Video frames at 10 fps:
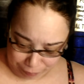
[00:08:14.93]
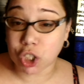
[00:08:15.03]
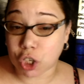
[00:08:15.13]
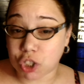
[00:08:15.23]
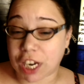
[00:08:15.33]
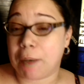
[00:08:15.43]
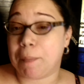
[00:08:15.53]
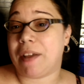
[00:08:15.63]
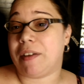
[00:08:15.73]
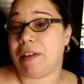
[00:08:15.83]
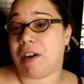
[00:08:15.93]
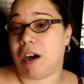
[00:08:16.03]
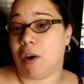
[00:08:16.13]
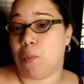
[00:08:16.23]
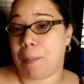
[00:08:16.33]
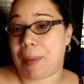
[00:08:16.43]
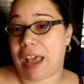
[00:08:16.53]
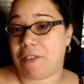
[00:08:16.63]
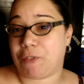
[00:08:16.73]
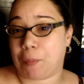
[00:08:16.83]
Also, check out my uh,
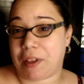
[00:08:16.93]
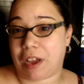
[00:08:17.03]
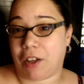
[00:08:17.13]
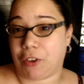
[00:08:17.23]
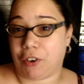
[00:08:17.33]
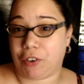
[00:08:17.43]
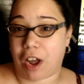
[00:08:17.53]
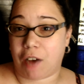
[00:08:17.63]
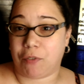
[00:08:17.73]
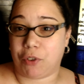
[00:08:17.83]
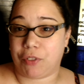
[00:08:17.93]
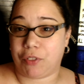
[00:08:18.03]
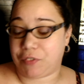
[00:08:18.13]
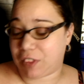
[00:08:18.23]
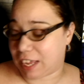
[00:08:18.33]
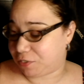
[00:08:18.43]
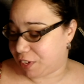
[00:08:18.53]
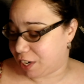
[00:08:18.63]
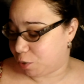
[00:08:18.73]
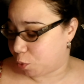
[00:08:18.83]
Wattpad for my other novel, The Last
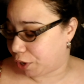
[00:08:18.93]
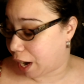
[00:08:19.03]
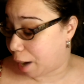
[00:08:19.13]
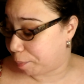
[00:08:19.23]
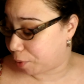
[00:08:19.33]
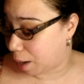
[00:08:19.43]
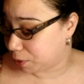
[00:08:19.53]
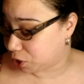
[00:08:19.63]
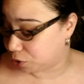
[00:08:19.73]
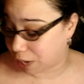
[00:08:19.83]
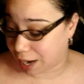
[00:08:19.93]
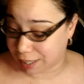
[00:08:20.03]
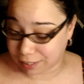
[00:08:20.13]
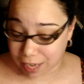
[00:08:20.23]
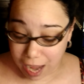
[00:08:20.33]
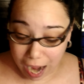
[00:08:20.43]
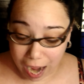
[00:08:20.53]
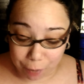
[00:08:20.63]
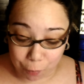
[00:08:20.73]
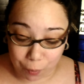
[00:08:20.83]
Venetian Warrior. I promise you guys,
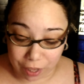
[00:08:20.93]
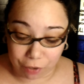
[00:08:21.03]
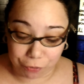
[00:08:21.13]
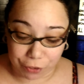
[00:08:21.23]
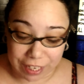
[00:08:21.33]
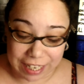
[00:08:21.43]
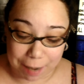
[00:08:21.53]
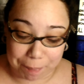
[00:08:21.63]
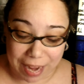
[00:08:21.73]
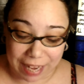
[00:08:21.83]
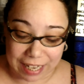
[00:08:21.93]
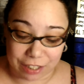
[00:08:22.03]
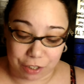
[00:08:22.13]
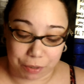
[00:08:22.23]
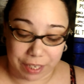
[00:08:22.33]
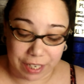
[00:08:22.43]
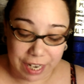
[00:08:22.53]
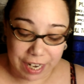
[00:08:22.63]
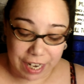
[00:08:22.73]
I will freaking get back into it.